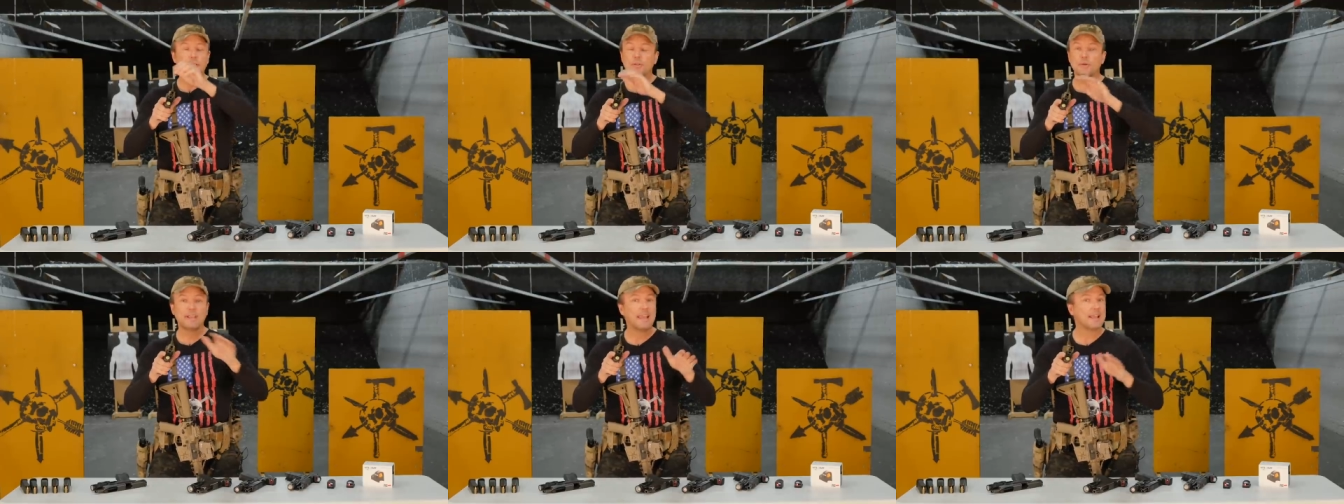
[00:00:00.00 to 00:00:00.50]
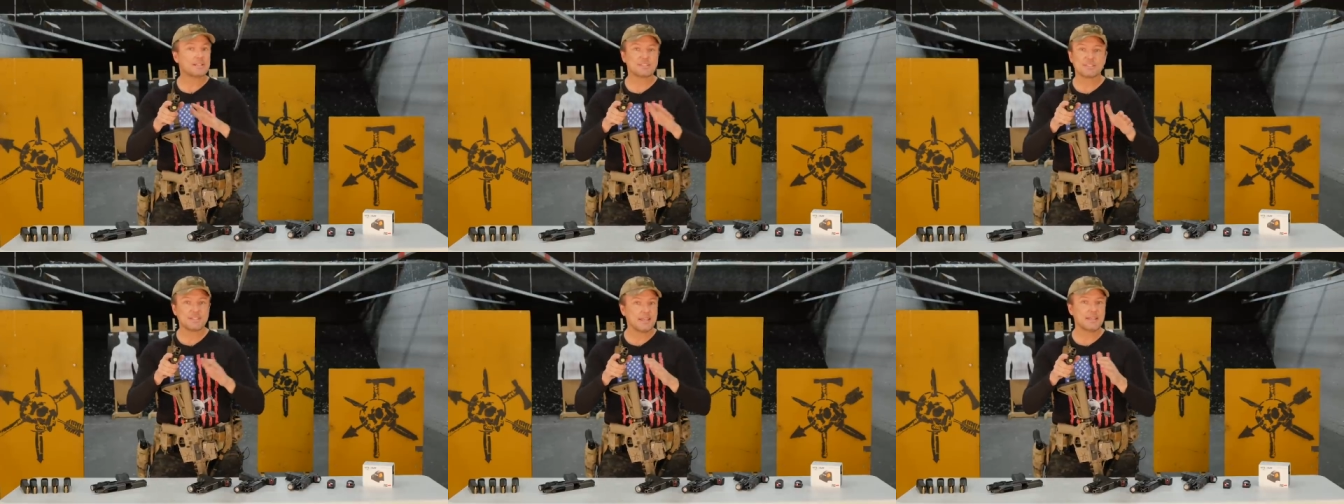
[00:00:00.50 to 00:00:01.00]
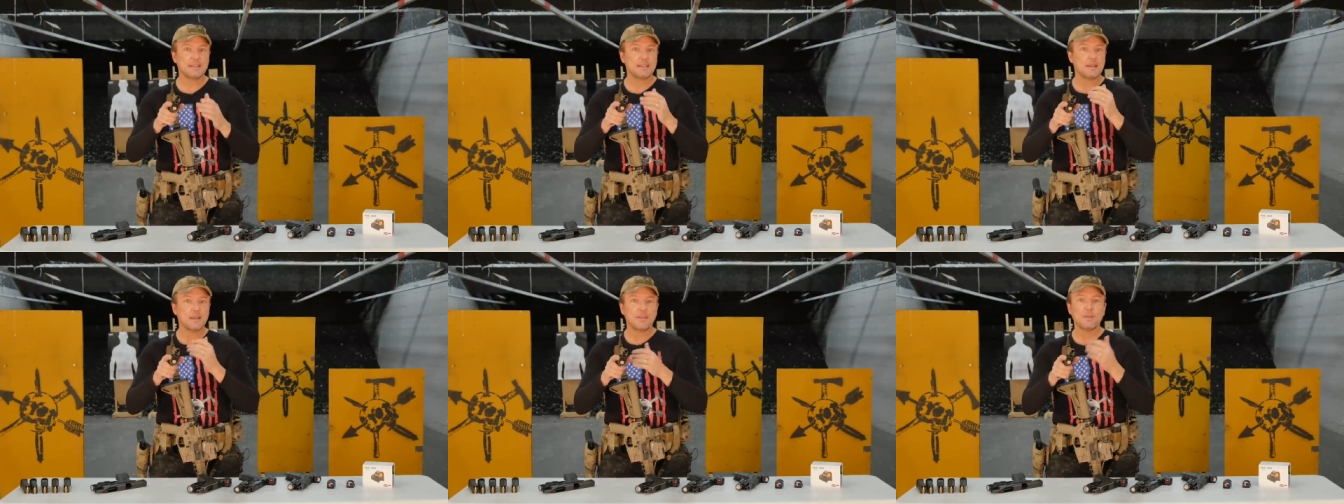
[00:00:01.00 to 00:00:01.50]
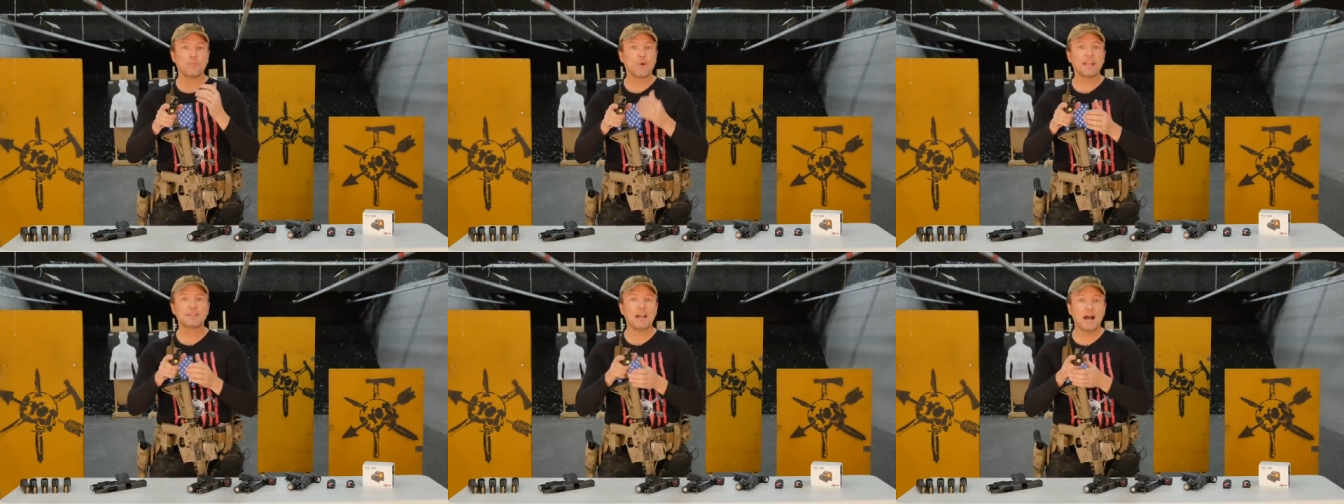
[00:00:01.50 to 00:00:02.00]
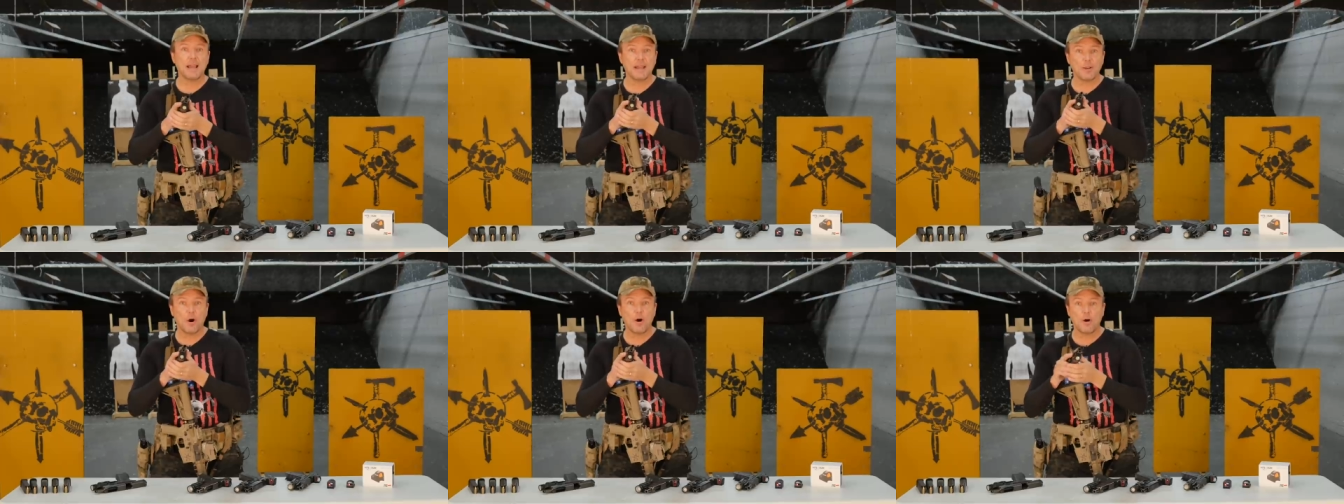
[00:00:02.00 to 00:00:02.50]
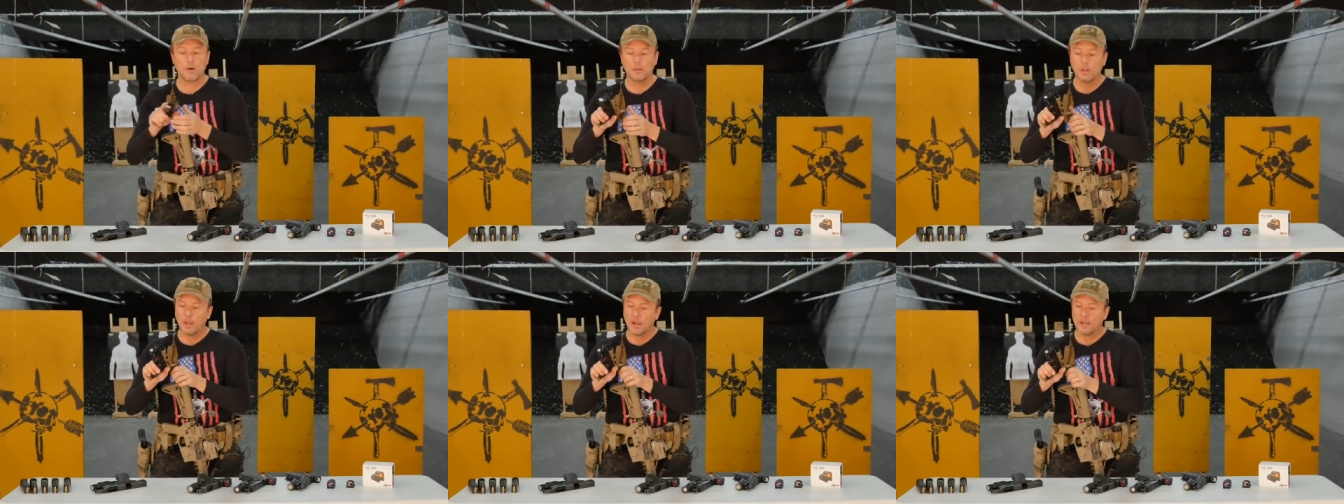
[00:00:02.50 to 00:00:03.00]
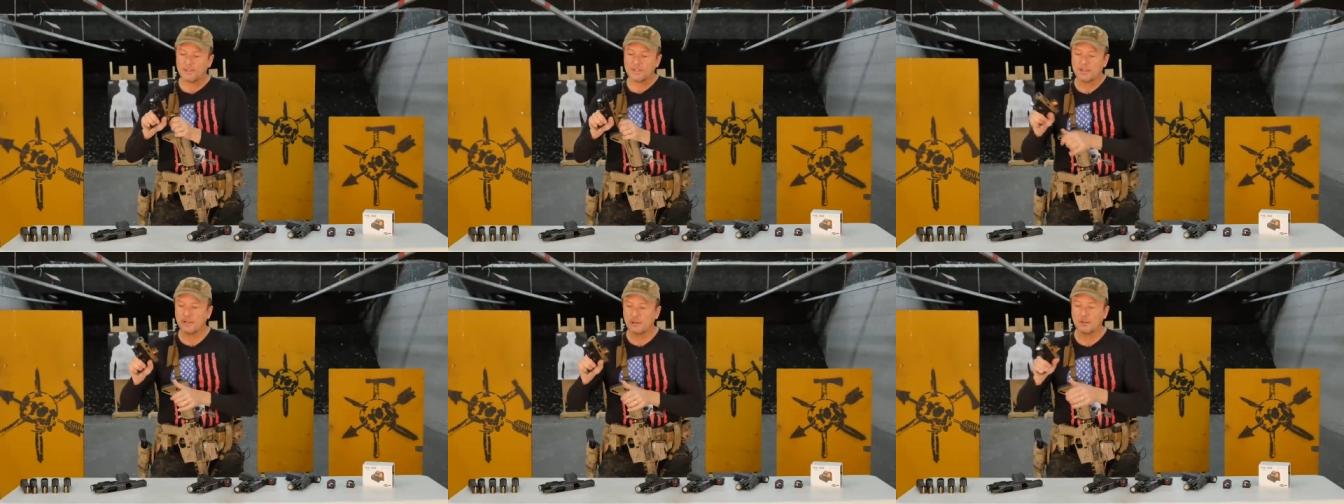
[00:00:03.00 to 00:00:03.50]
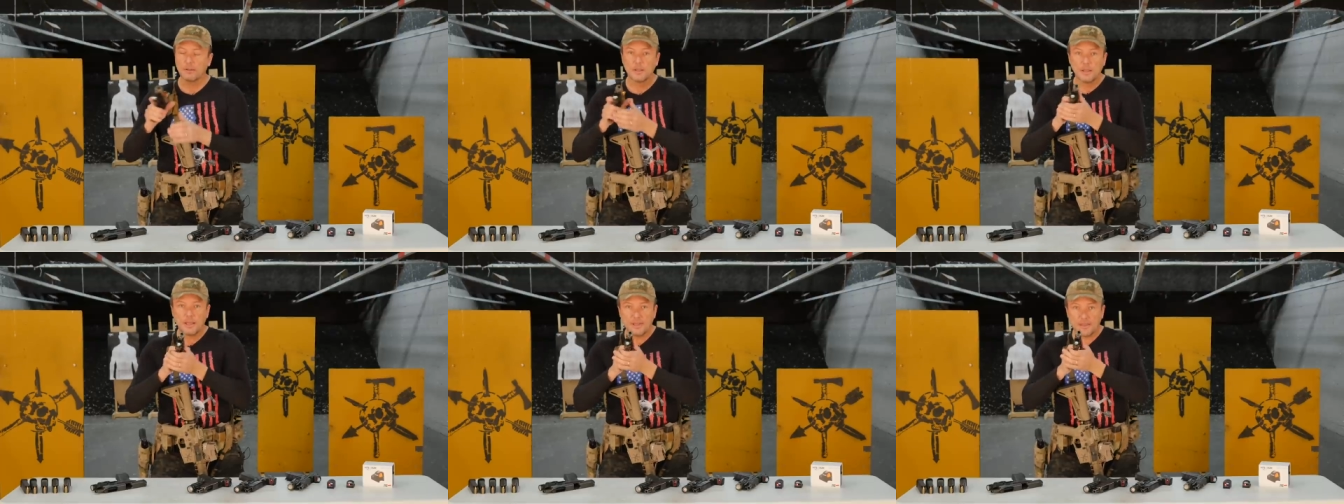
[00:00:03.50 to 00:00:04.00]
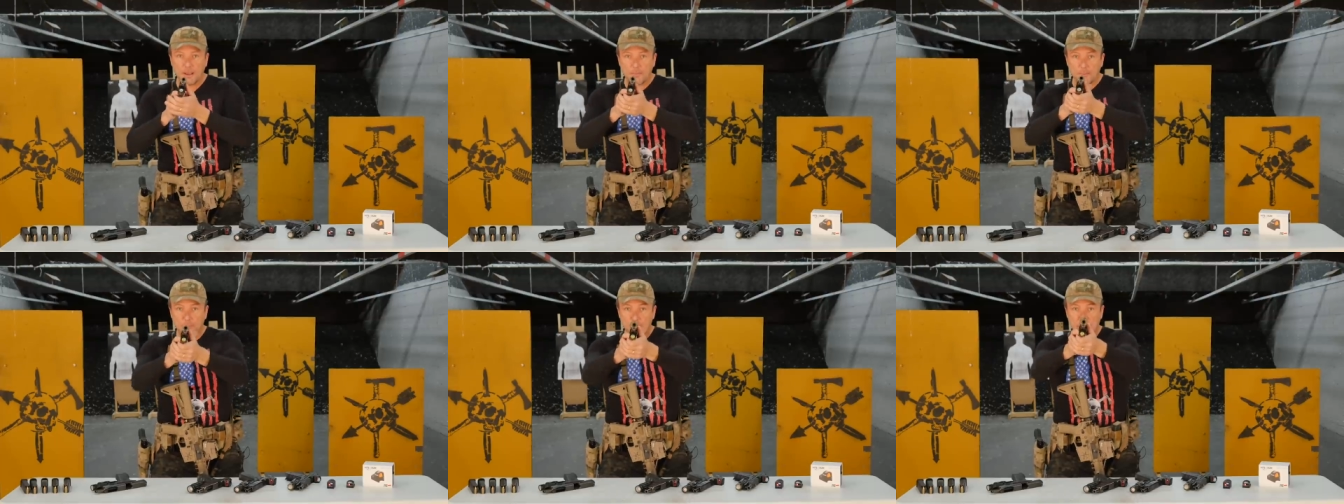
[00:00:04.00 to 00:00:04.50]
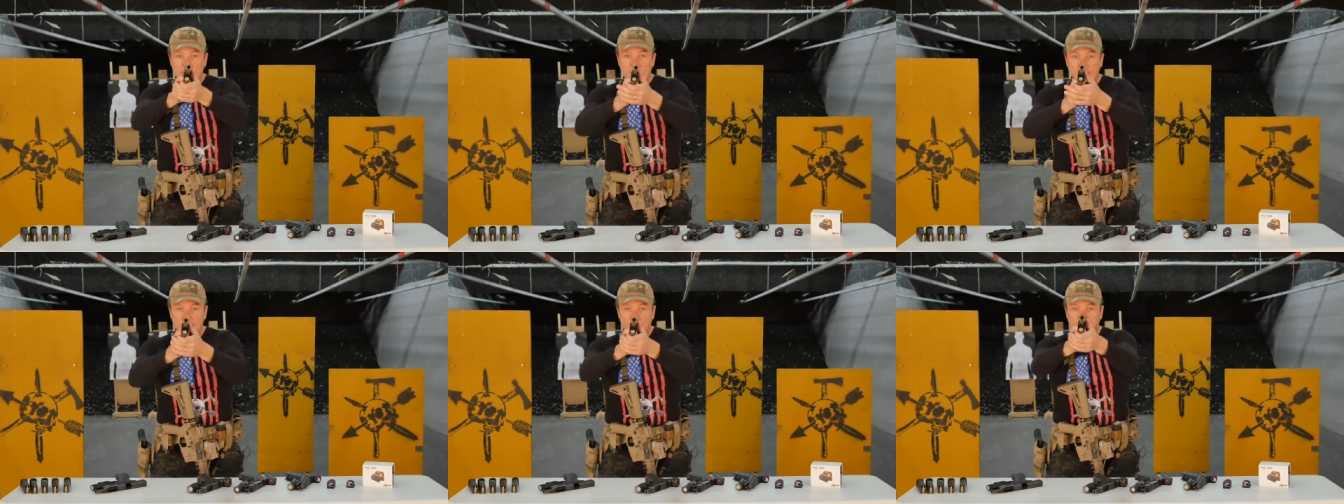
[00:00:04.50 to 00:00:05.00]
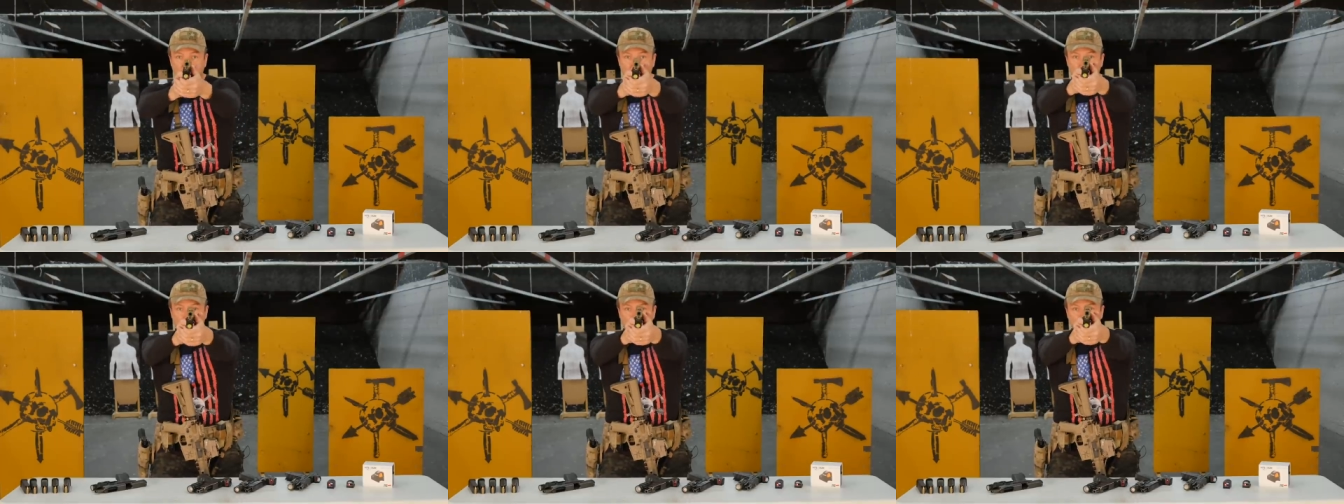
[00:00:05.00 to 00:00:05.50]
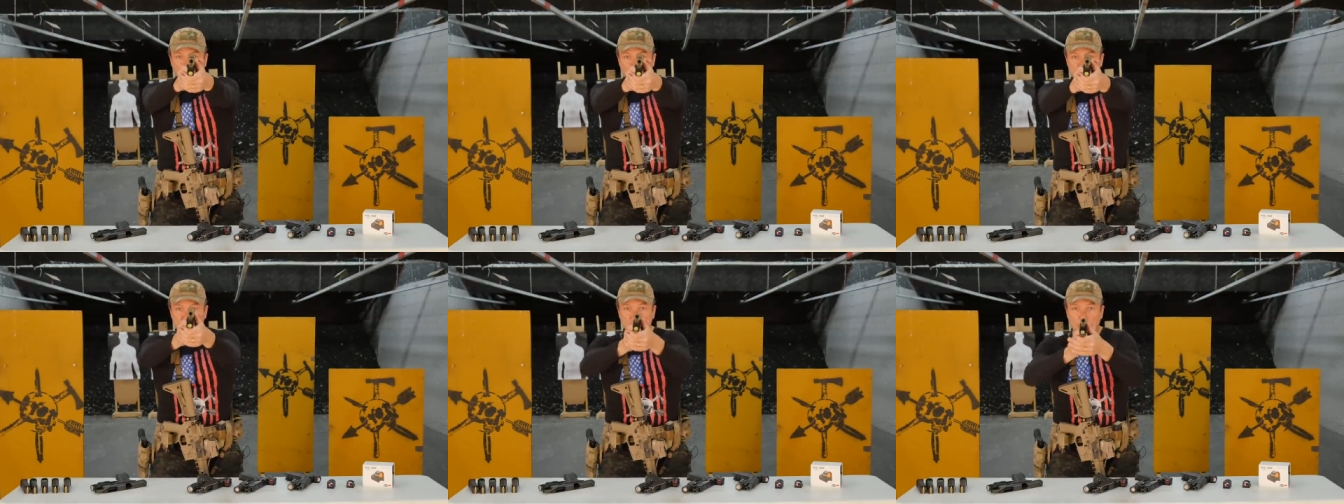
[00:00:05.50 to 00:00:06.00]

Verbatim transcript: You can't see the red dot at all until that, until that firearm is,